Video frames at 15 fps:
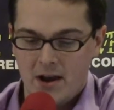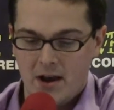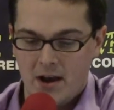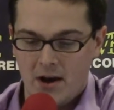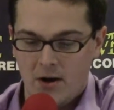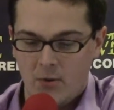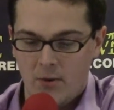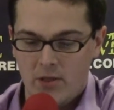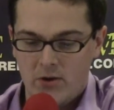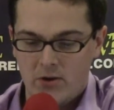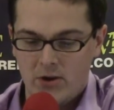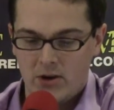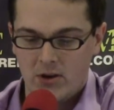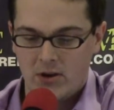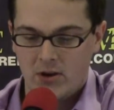Whether
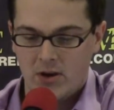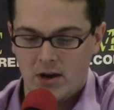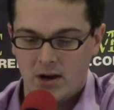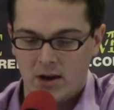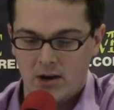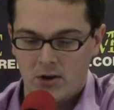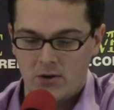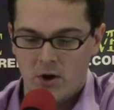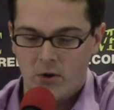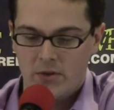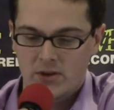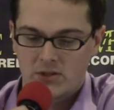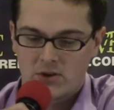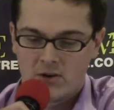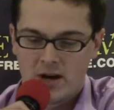you know
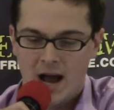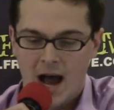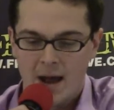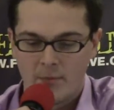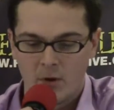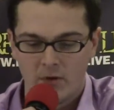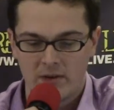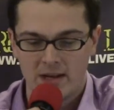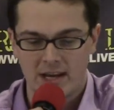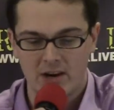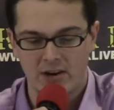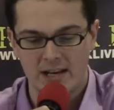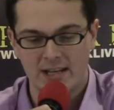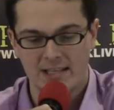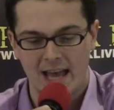this or not, moving here
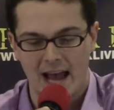is